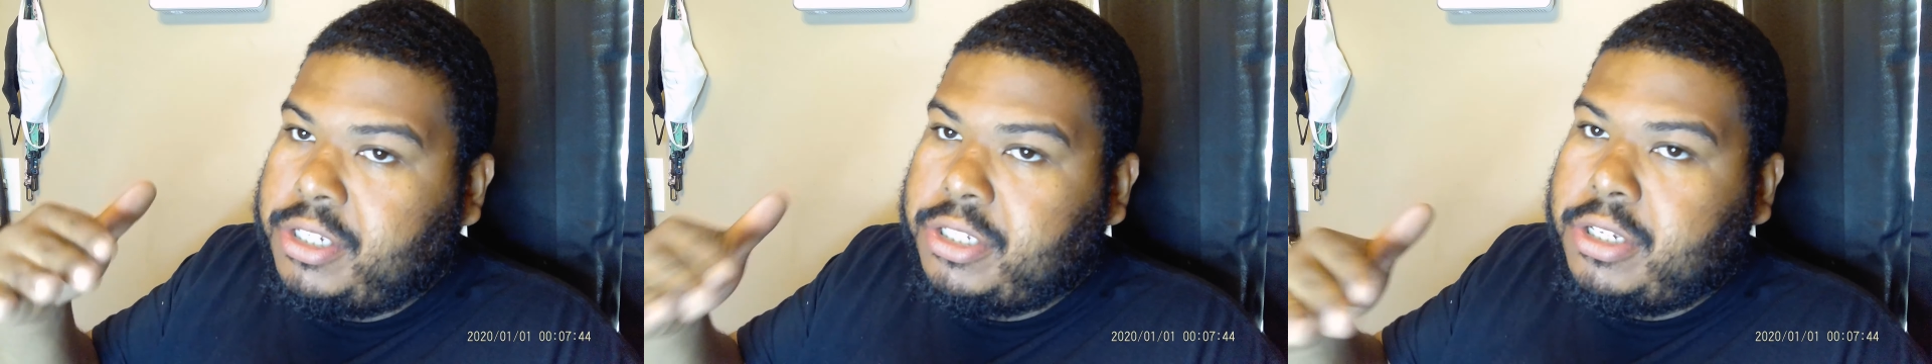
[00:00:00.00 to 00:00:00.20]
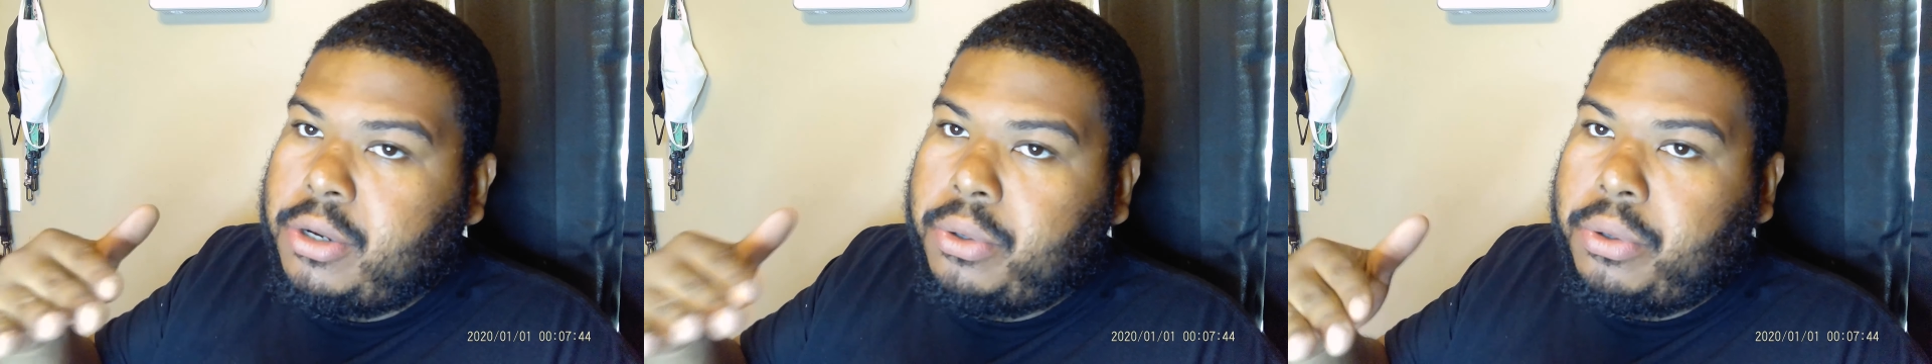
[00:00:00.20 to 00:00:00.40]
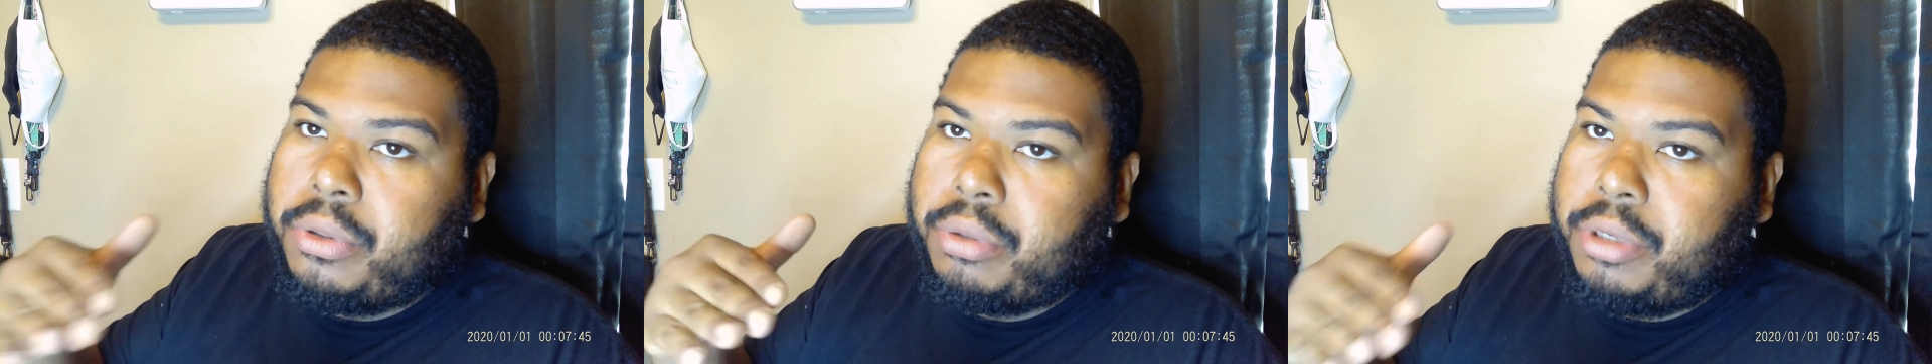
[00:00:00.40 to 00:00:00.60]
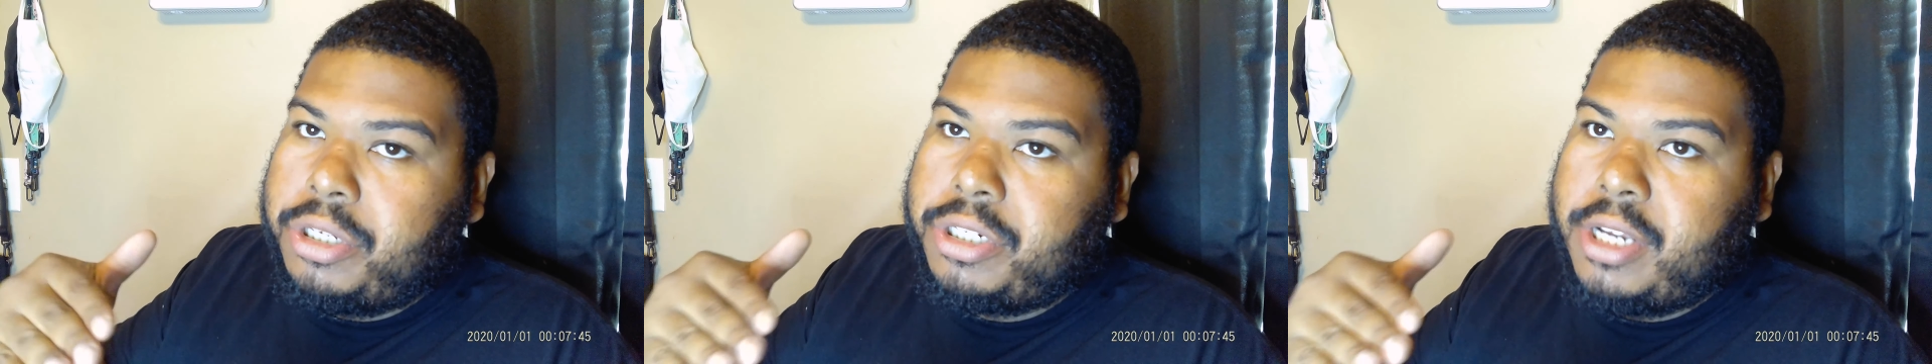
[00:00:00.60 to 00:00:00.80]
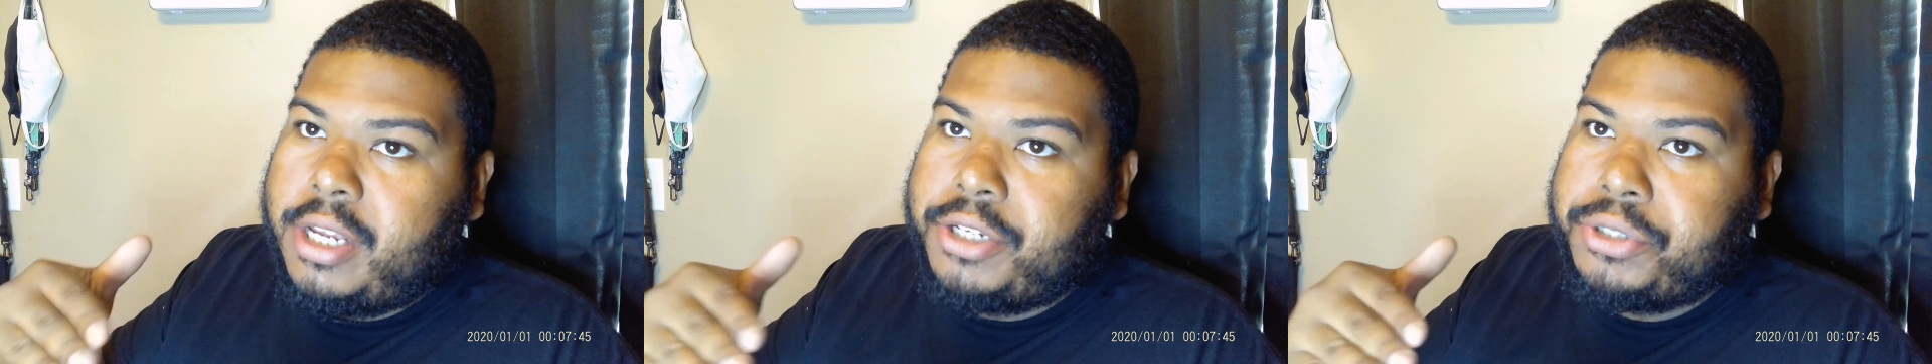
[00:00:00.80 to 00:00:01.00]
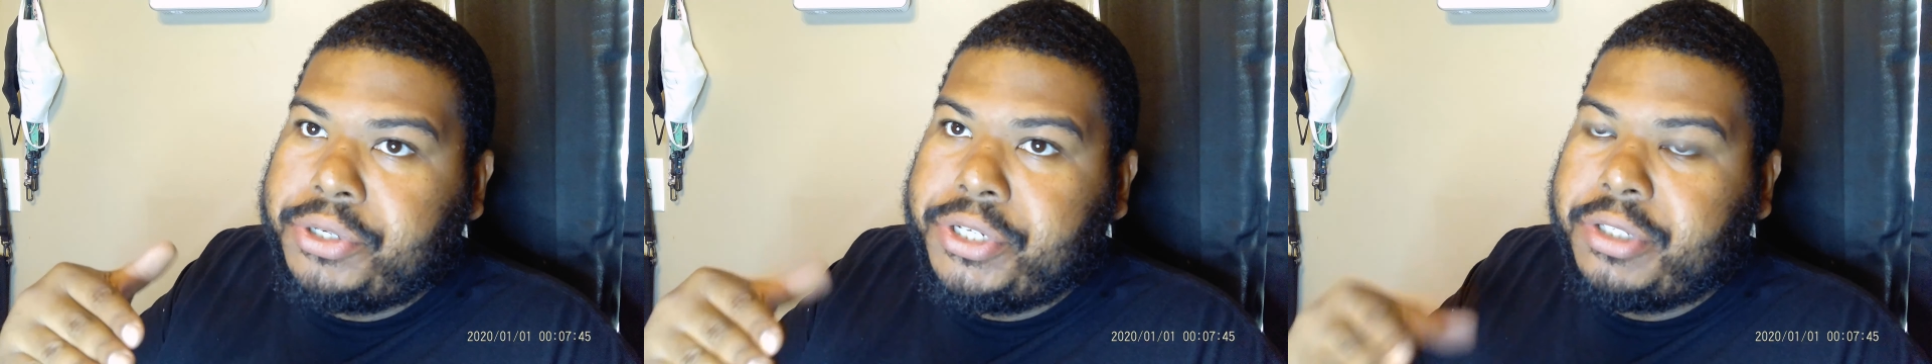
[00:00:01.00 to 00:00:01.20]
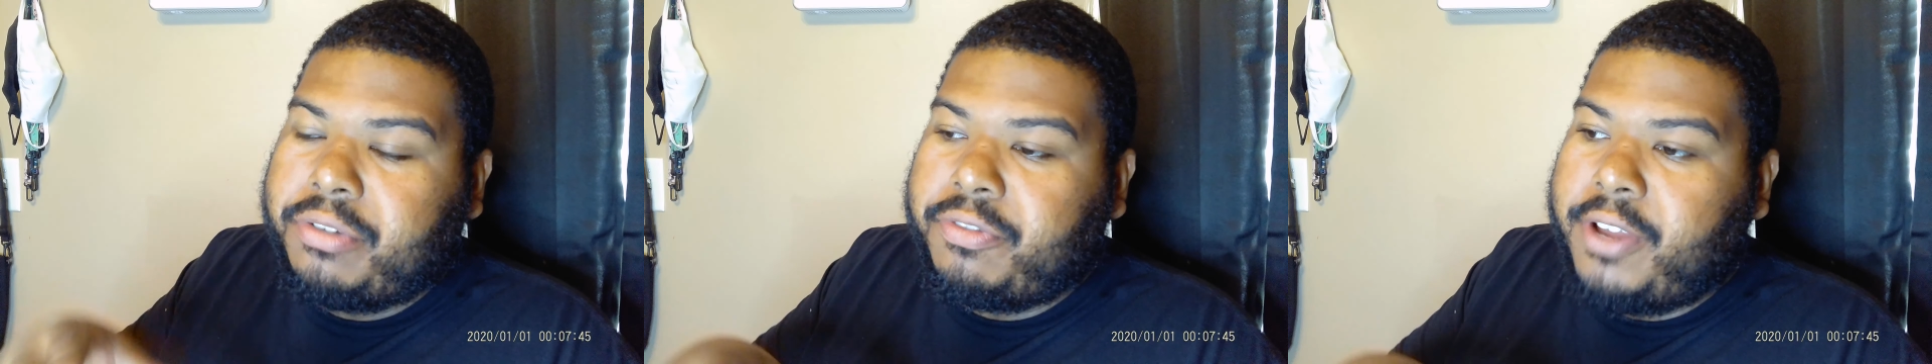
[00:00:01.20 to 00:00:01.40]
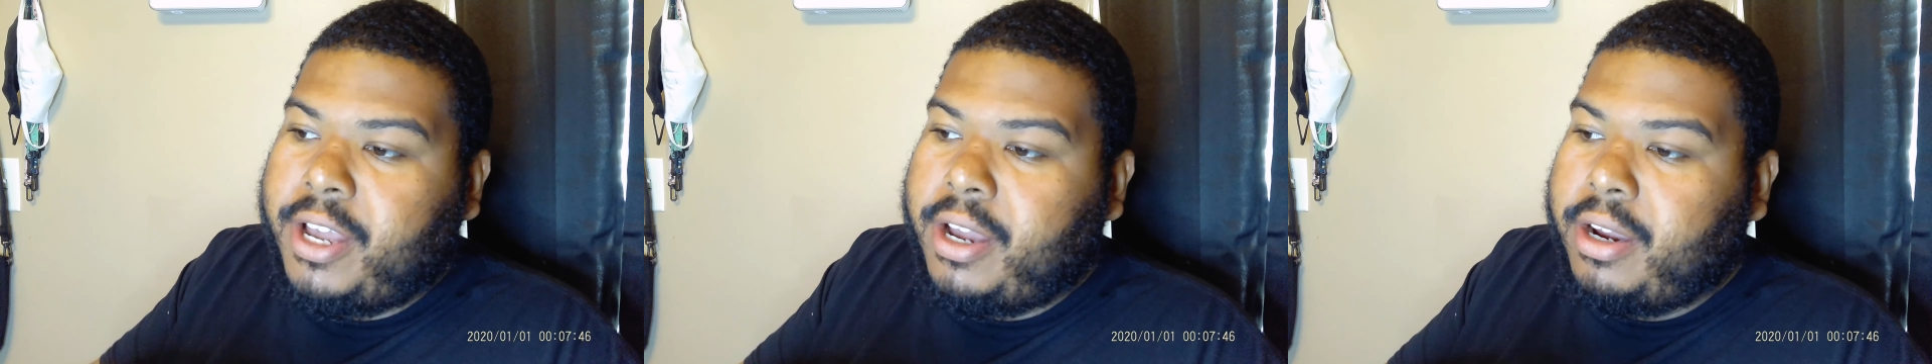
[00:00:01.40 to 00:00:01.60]
total 3-shot strings of
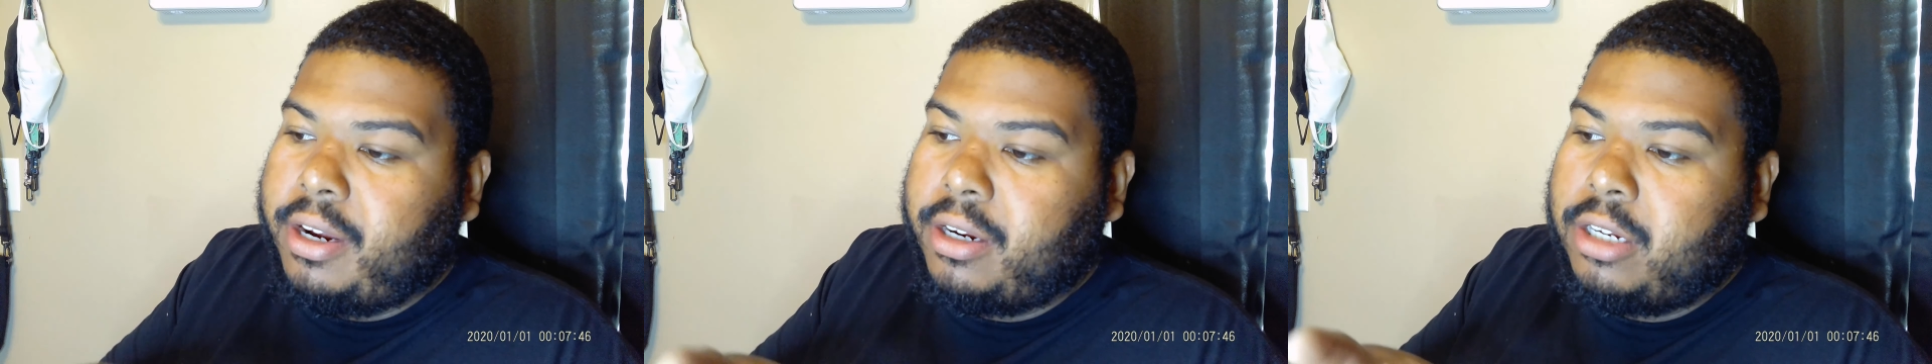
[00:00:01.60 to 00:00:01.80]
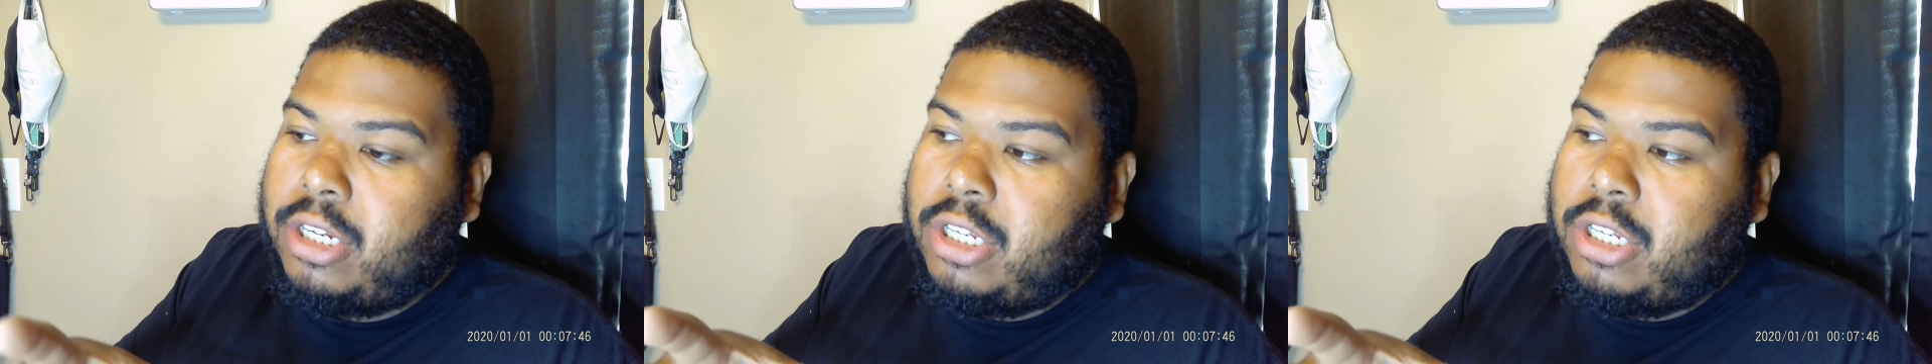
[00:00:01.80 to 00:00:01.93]
fire.